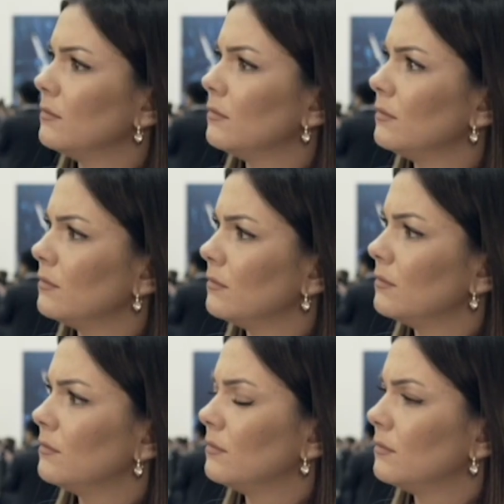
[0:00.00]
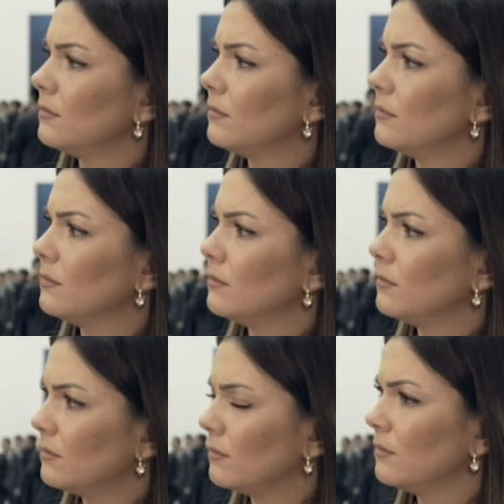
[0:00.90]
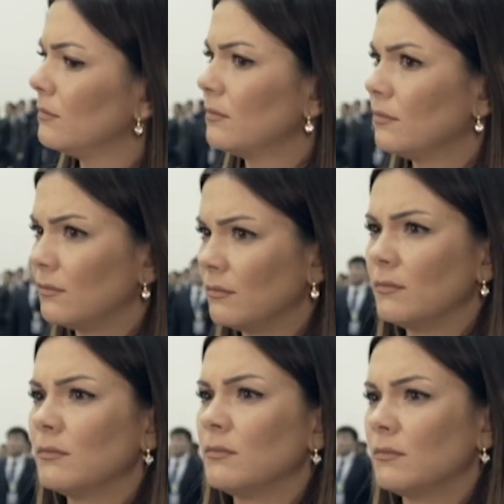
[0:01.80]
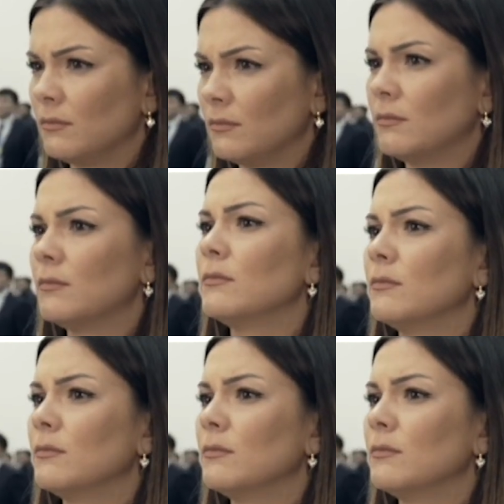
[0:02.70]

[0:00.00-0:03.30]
[no speech]